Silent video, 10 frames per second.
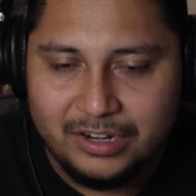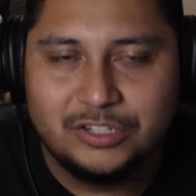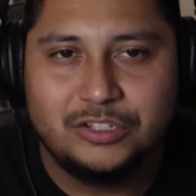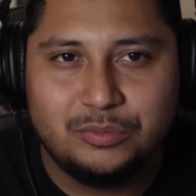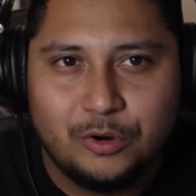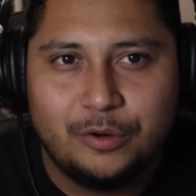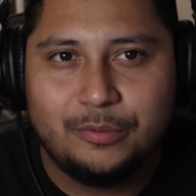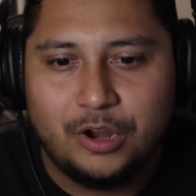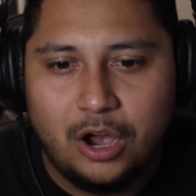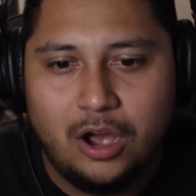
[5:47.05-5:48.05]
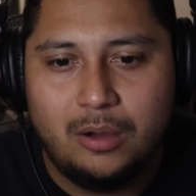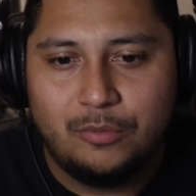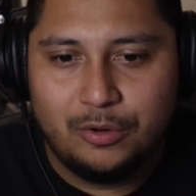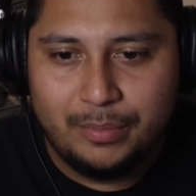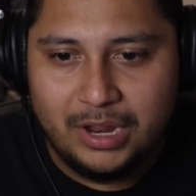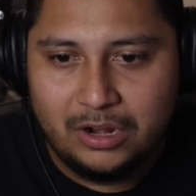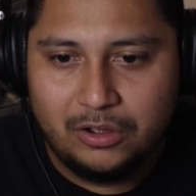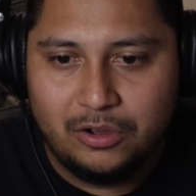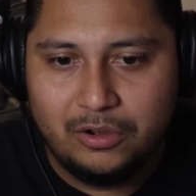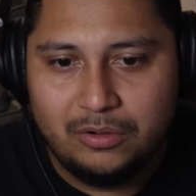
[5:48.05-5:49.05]
This one's more calm, more
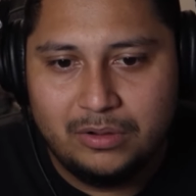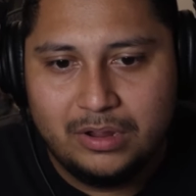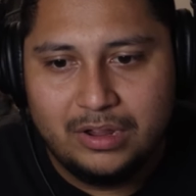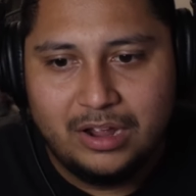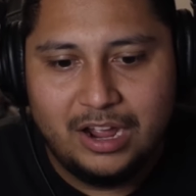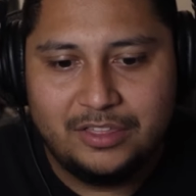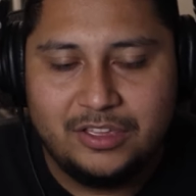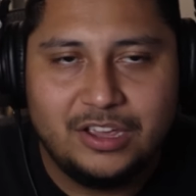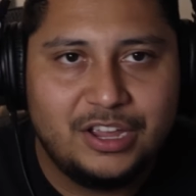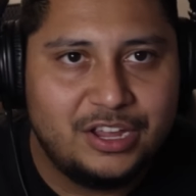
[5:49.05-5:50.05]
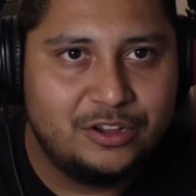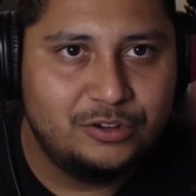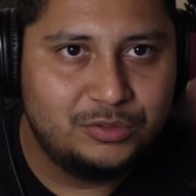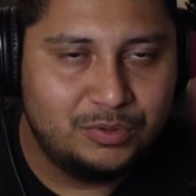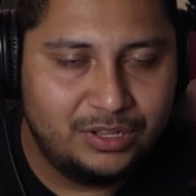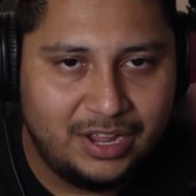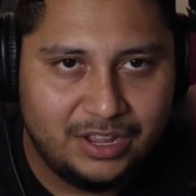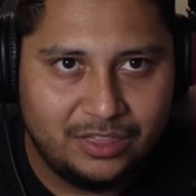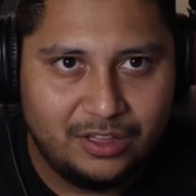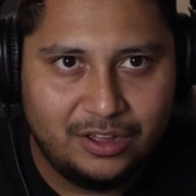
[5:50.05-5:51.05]
mellow. I think it goes with
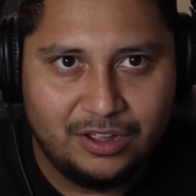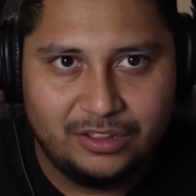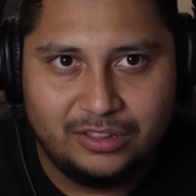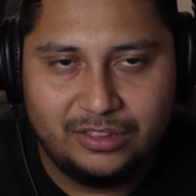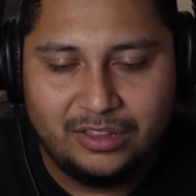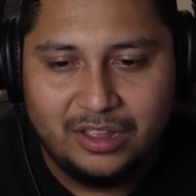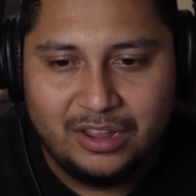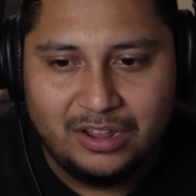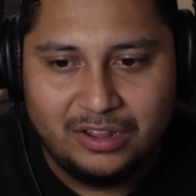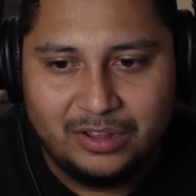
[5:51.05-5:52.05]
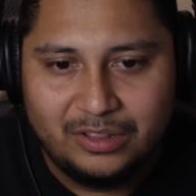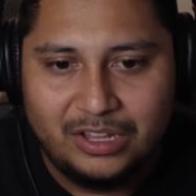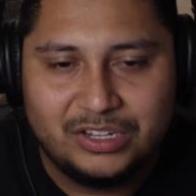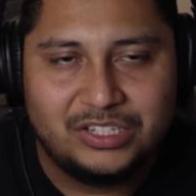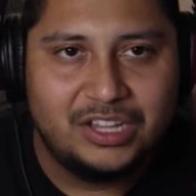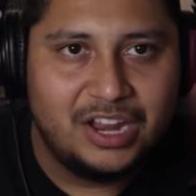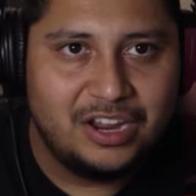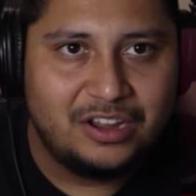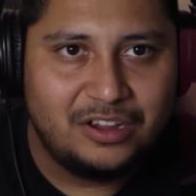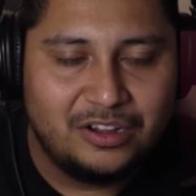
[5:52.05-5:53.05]
like the
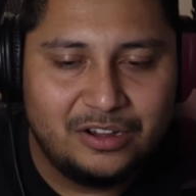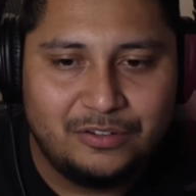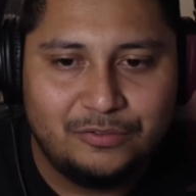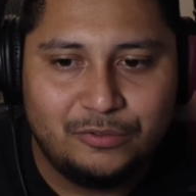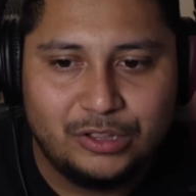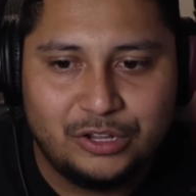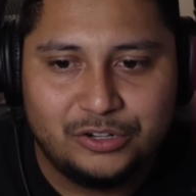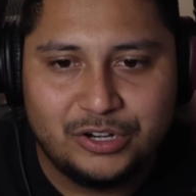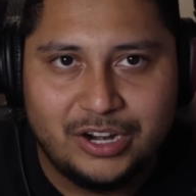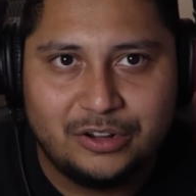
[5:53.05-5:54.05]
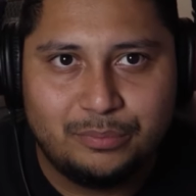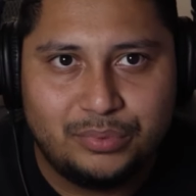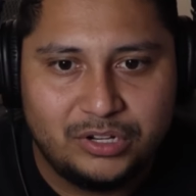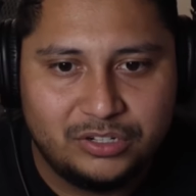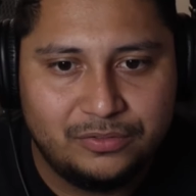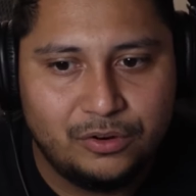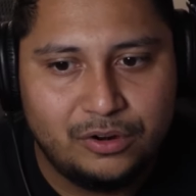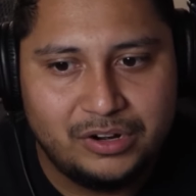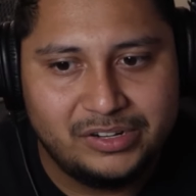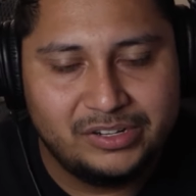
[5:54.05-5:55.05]
aesthetic of what they're trying to push
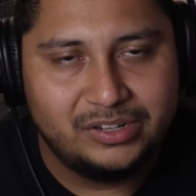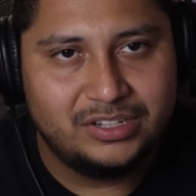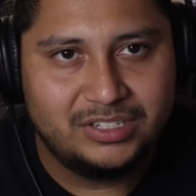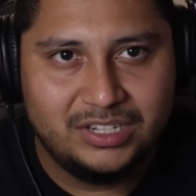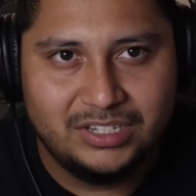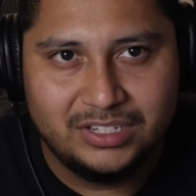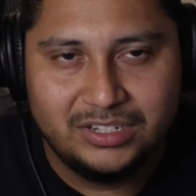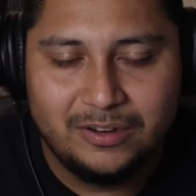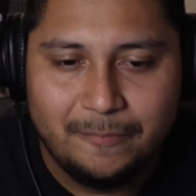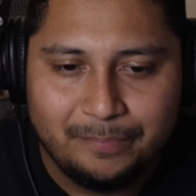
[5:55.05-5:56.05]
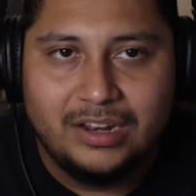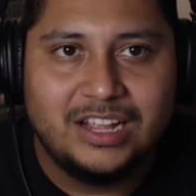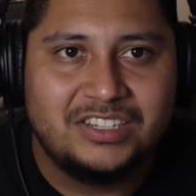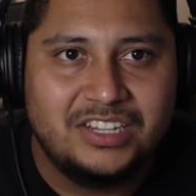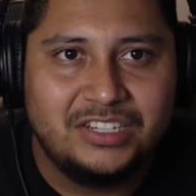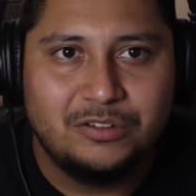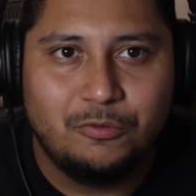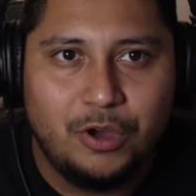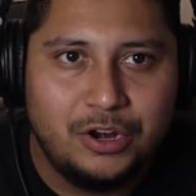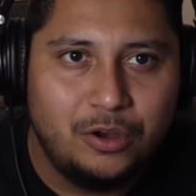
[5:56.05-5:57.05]
for in this season. That
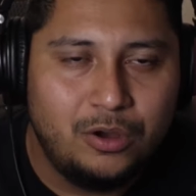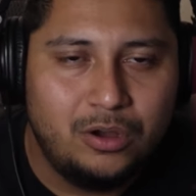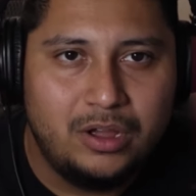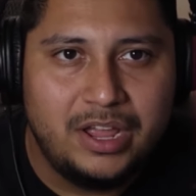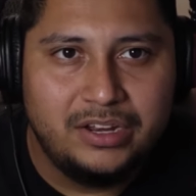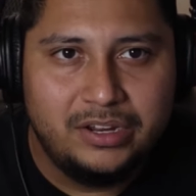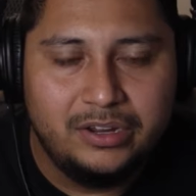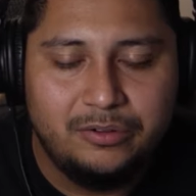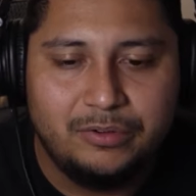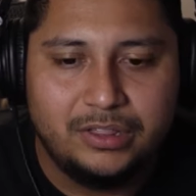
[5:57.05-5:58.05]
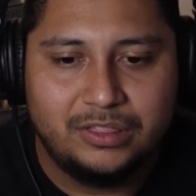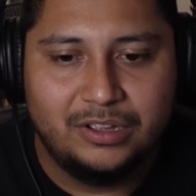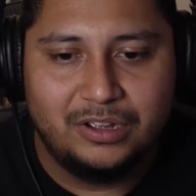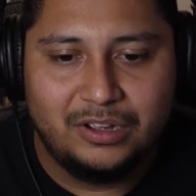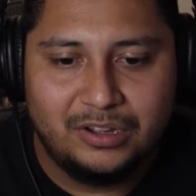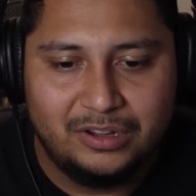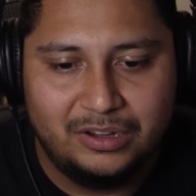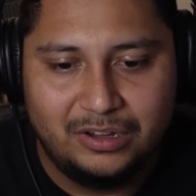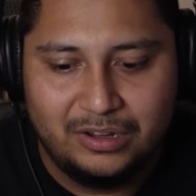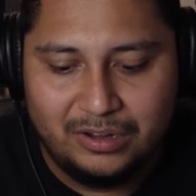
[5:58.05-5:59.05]
season one ending with all
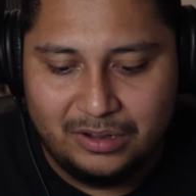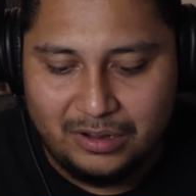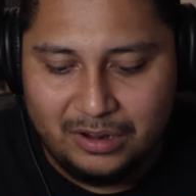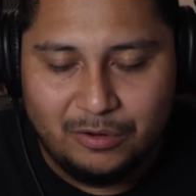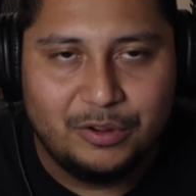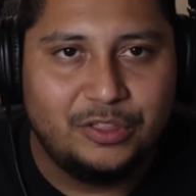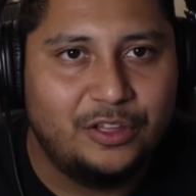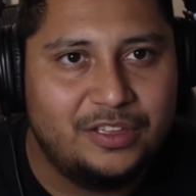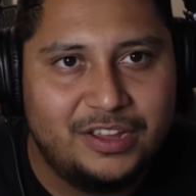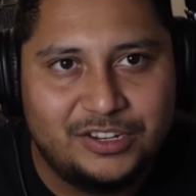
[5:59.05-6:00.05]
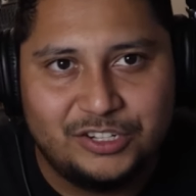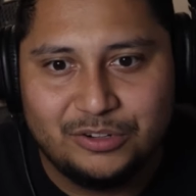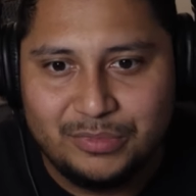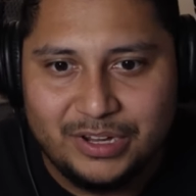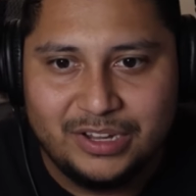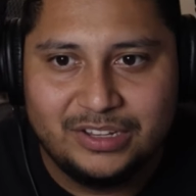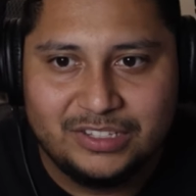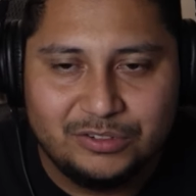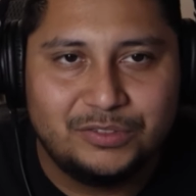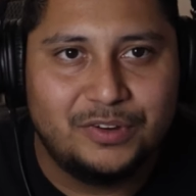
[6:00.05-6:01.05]
the
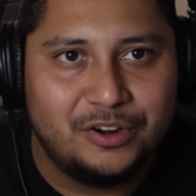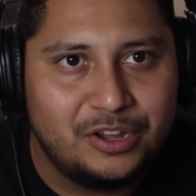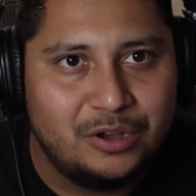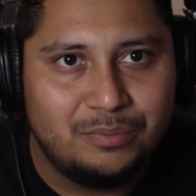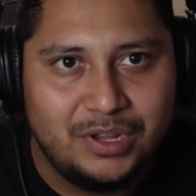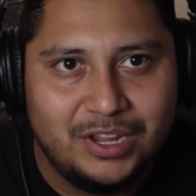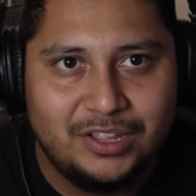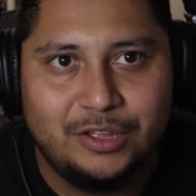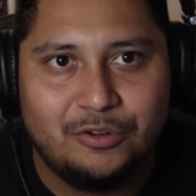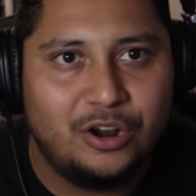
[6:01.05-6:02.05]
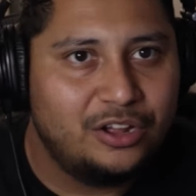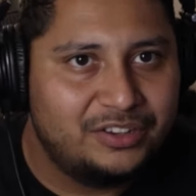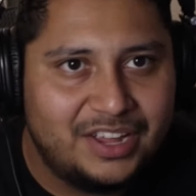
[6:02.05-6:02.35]
instruments. It was very upbeat. They were all